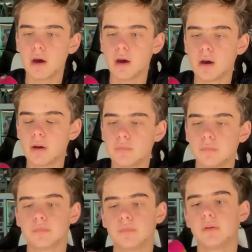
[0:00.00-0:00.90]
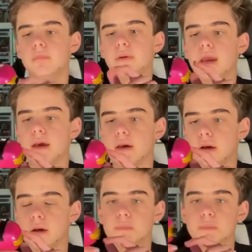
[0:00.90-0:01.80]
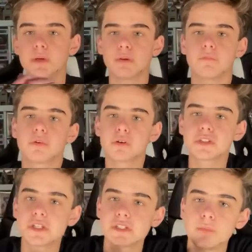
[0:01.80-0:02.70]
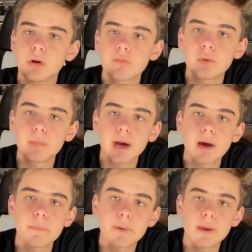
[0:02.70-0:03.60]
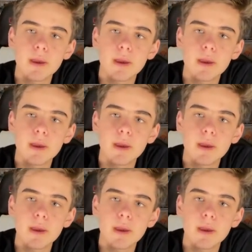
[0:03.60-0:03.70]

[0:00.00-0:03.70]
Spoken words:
But yeah, so of course it's a Marvel pop,